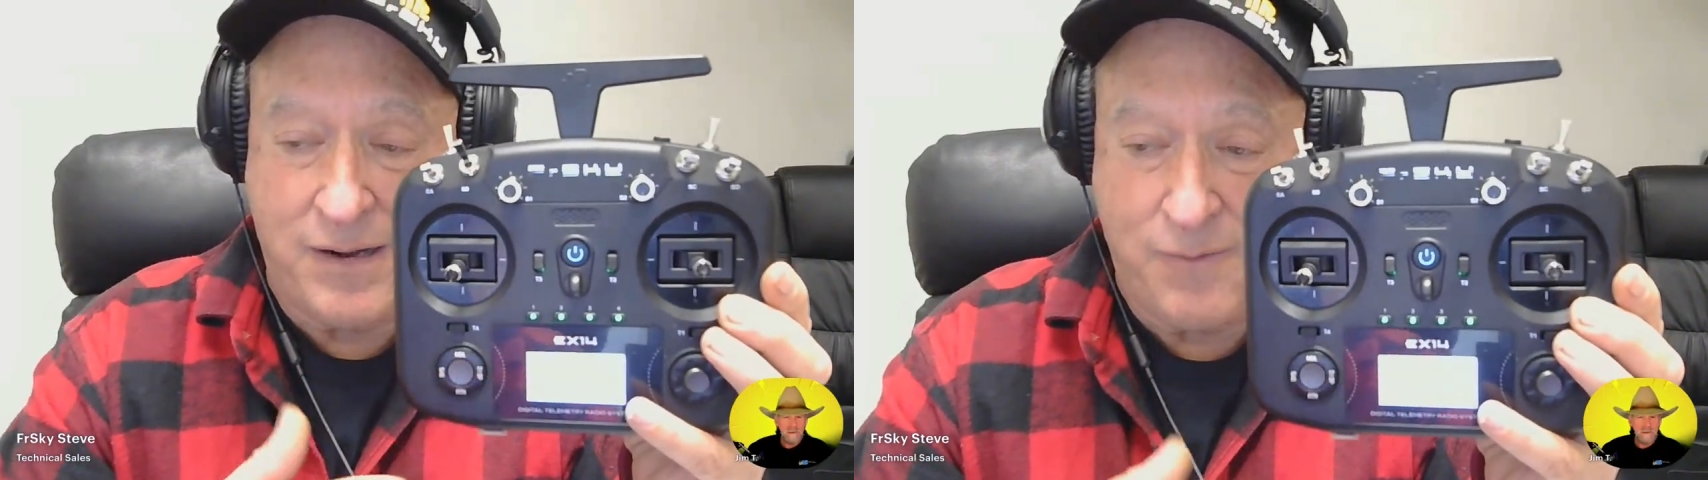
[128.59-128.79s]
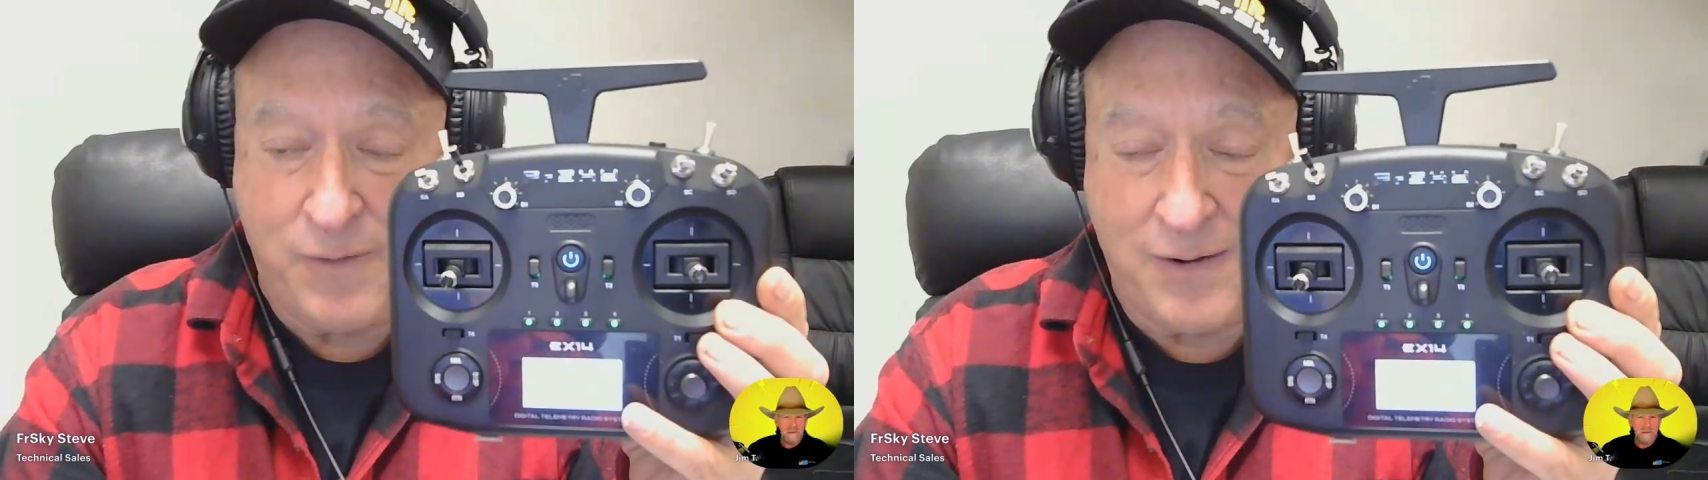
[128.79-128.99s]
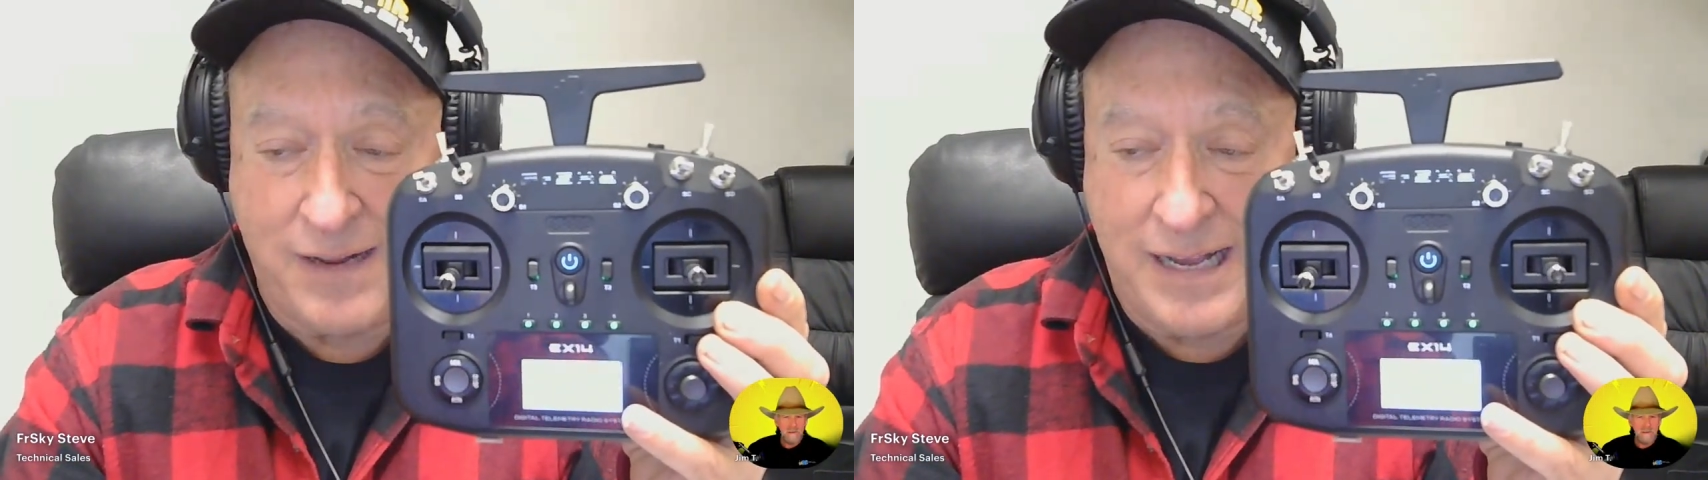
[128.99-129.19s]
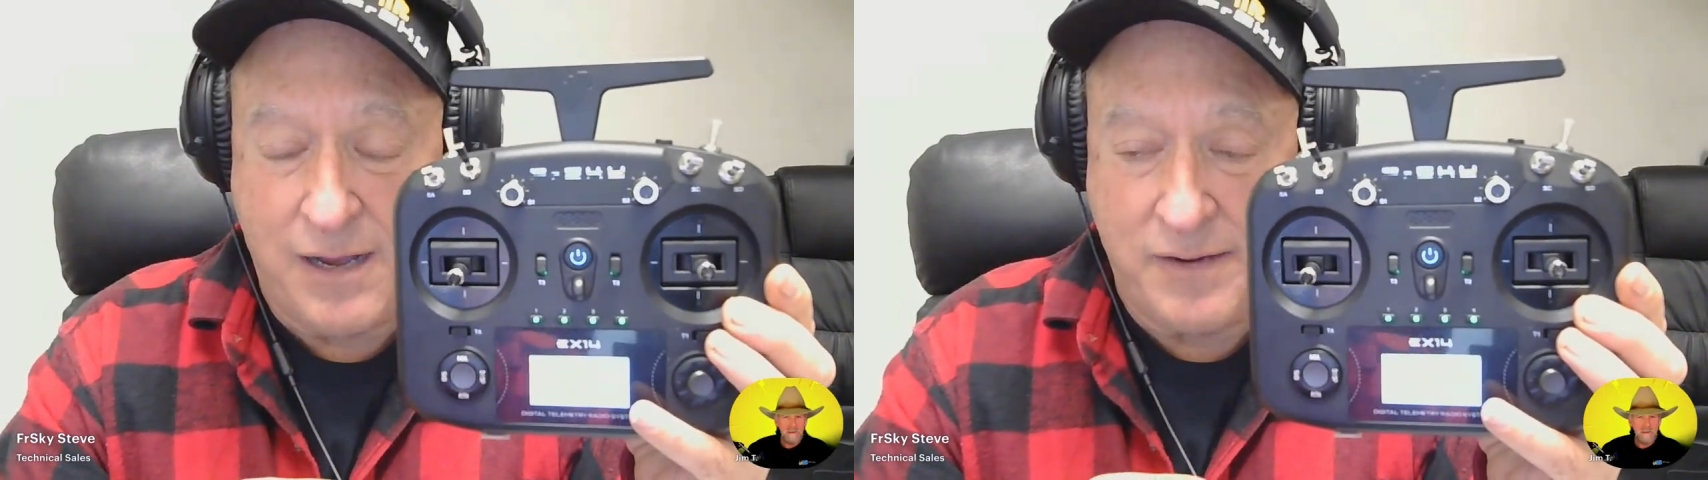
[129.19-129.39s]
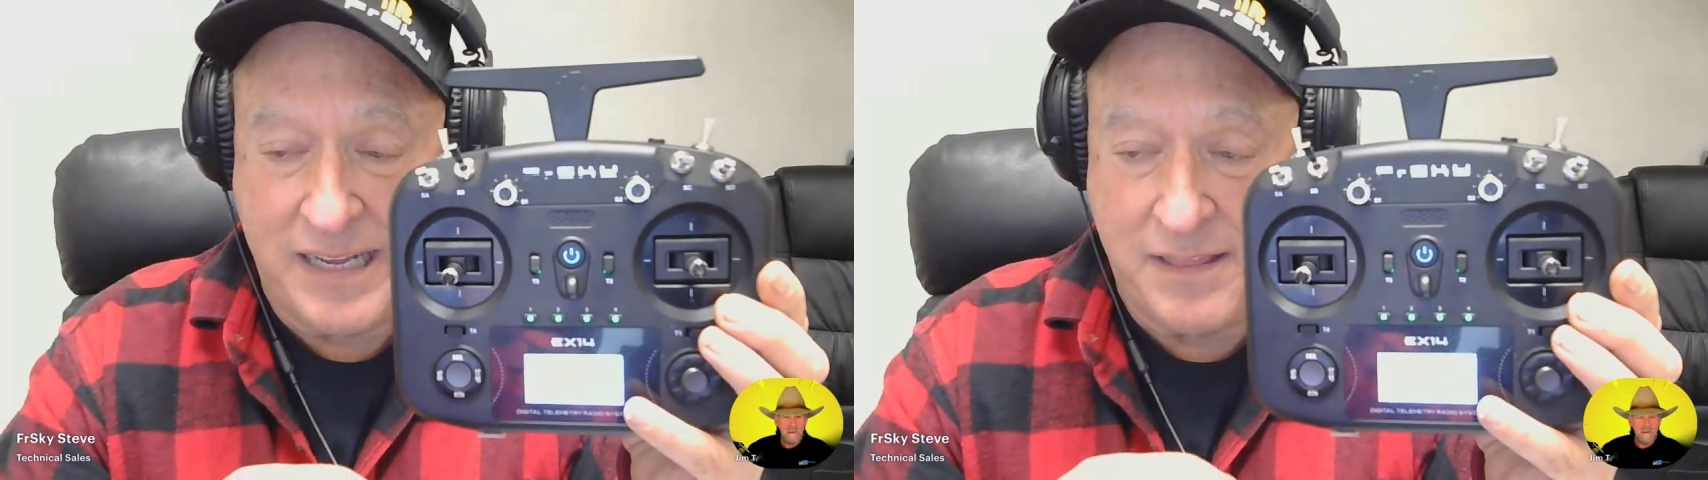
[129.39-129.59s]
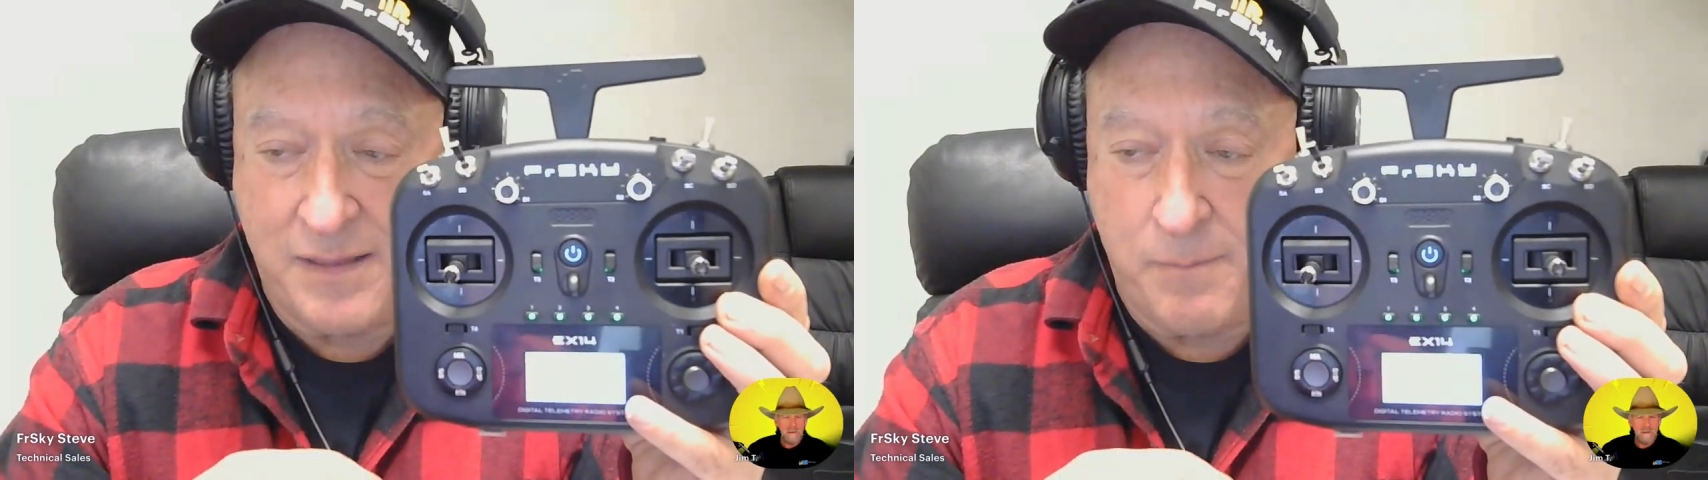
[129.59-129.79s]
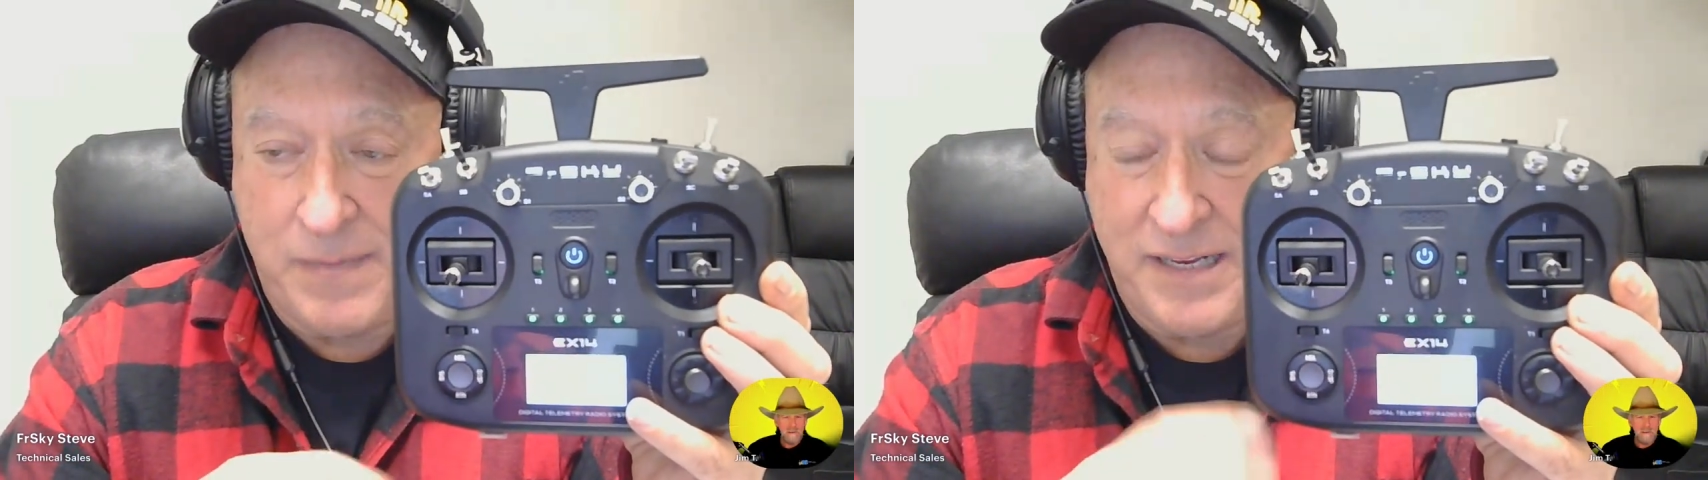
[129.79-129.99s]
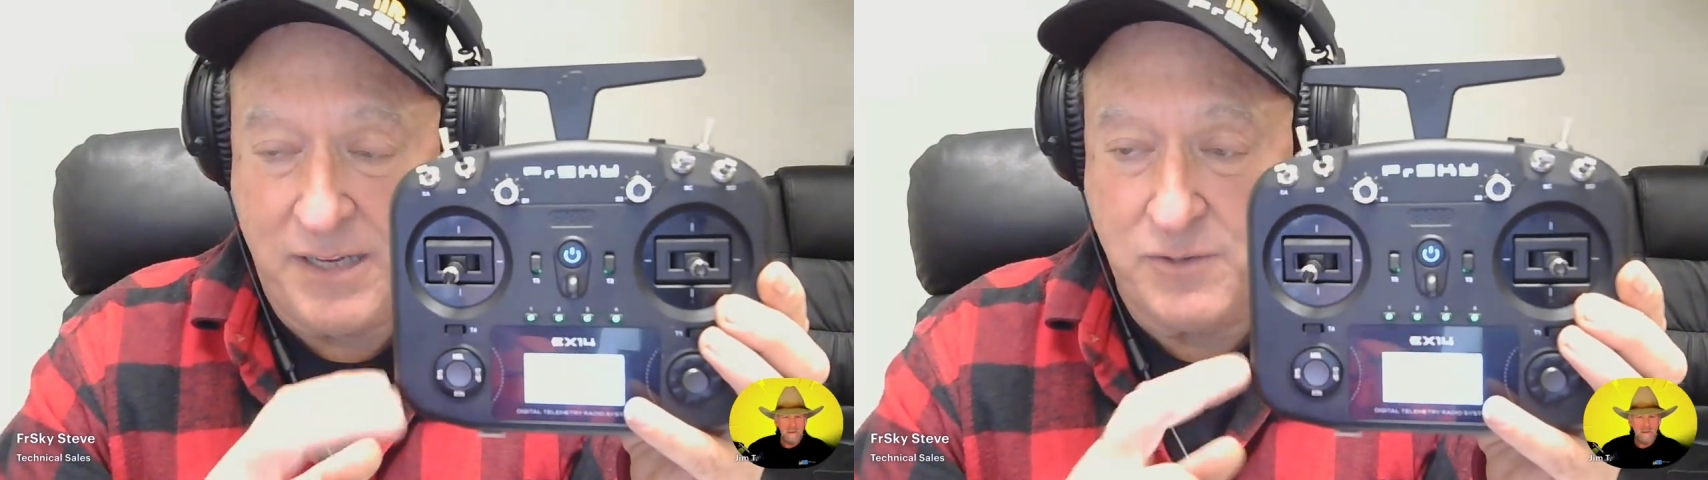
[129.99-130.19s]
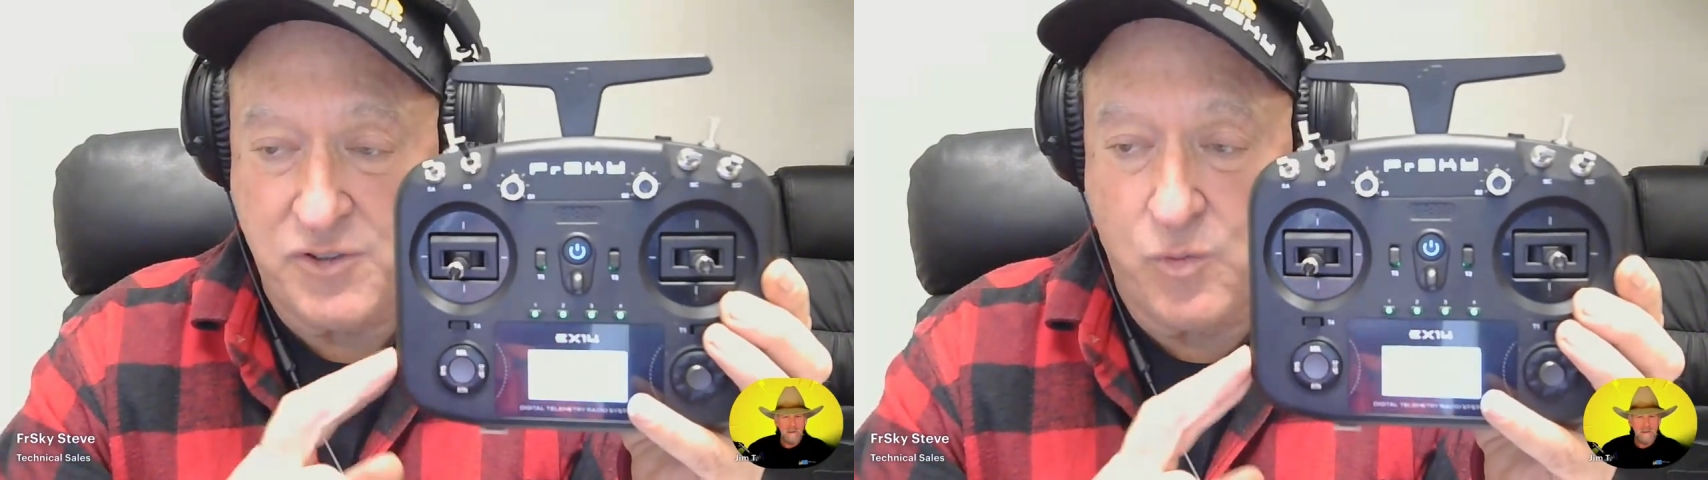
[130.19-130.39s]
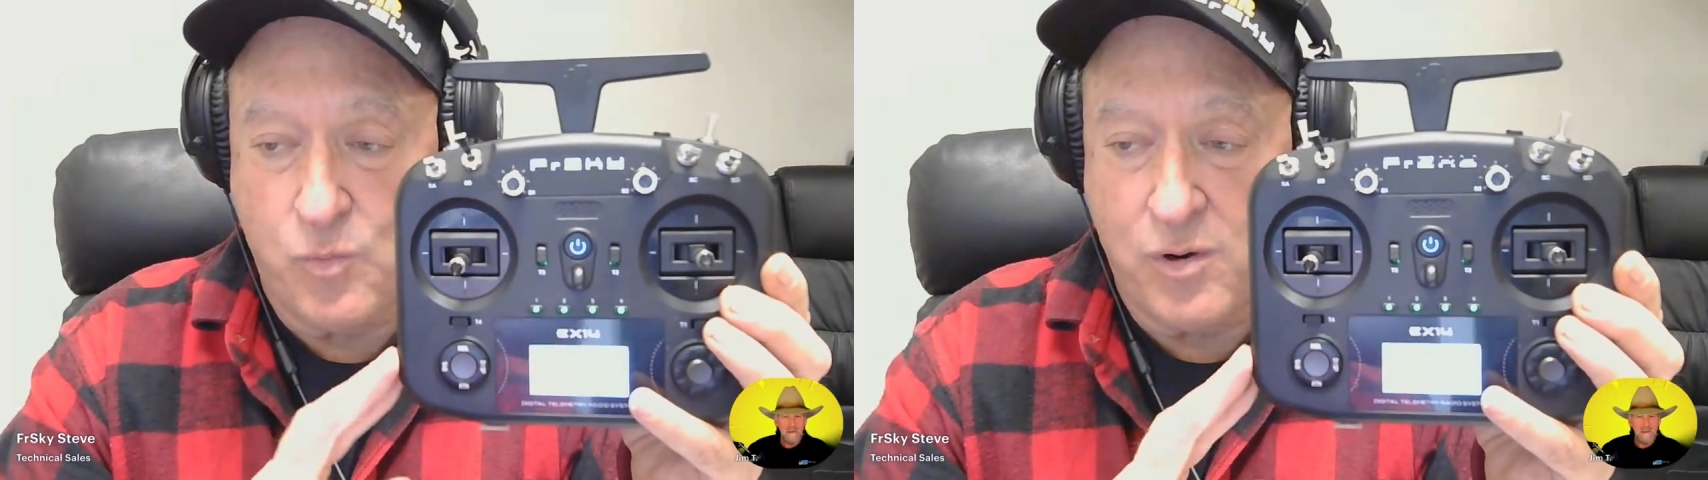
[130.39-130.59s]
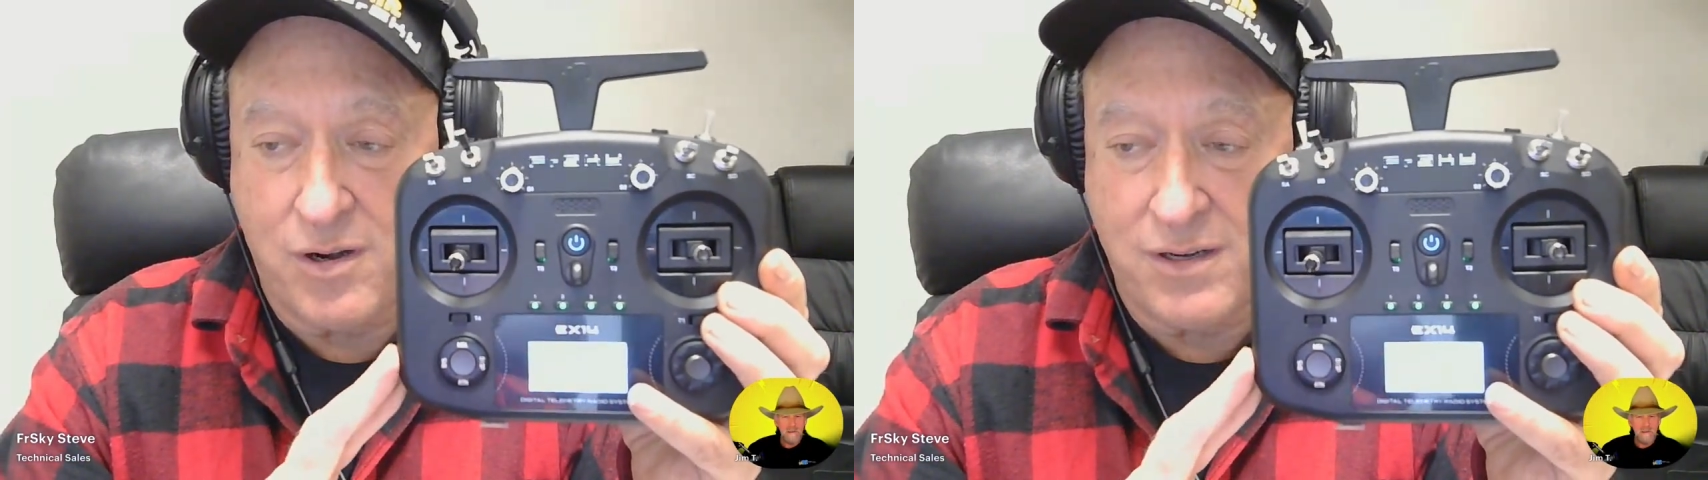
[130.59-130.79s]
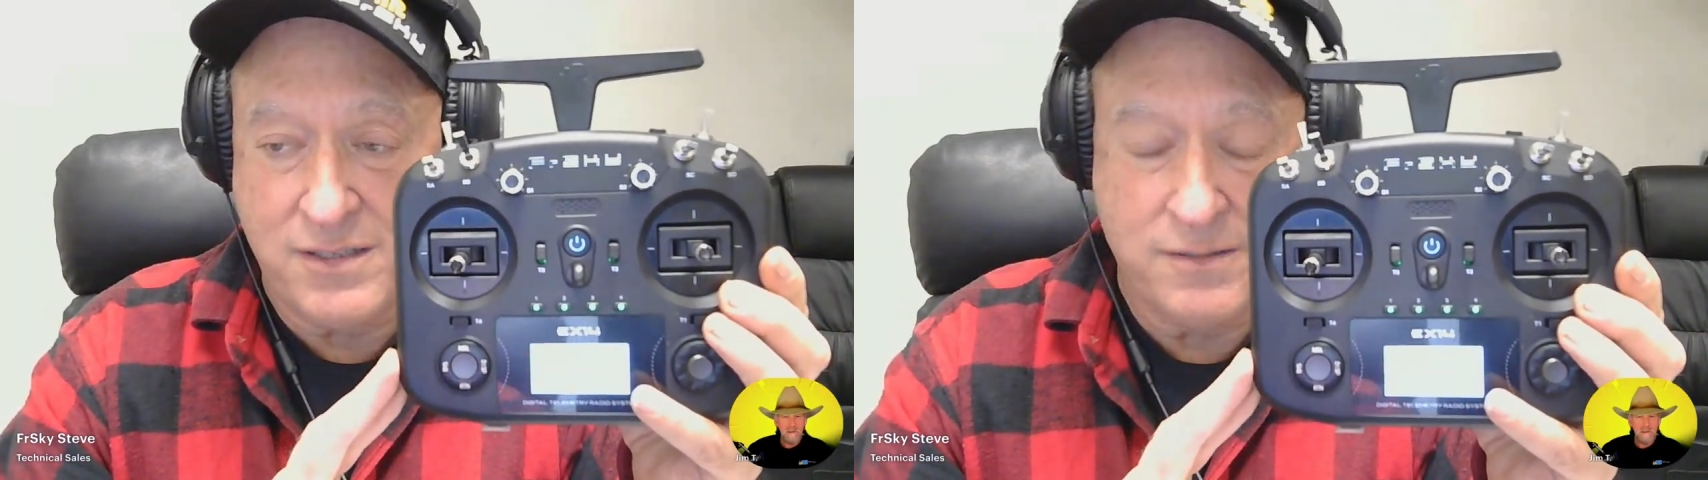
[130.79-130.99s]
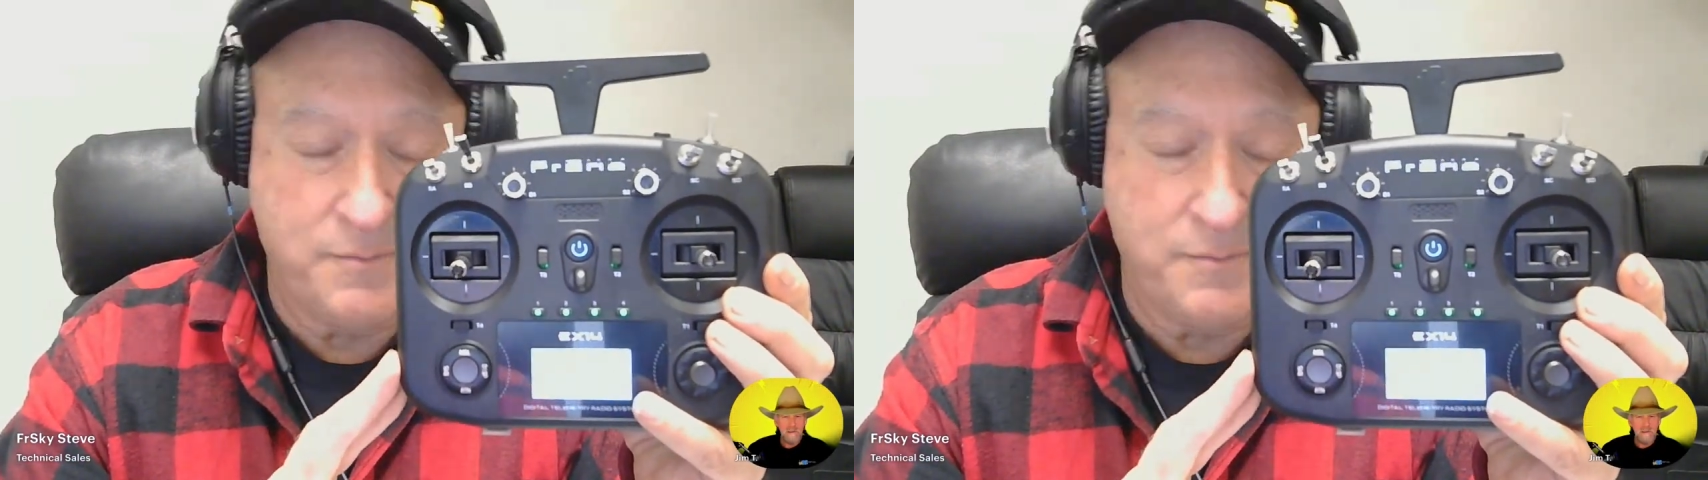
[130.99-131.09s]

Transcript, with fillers: figure out how to get the menus to work